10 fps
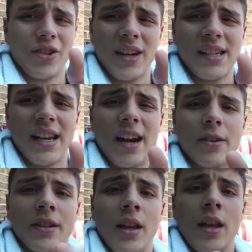crazy
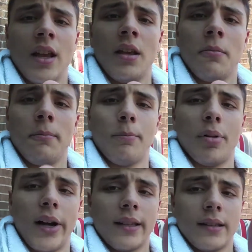hours.
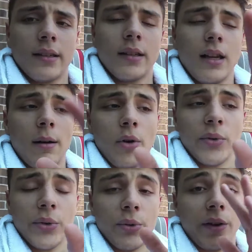But I'm
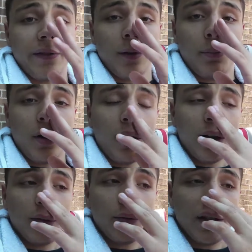also doing
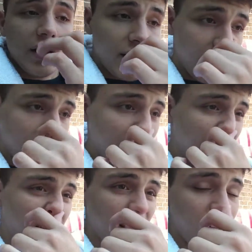football, which
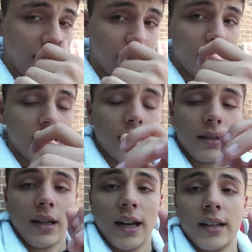
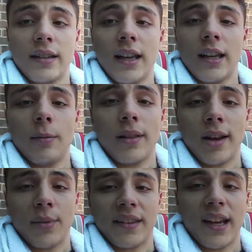is kind of taking up a
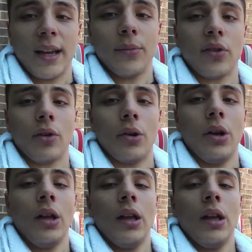lot of my time. So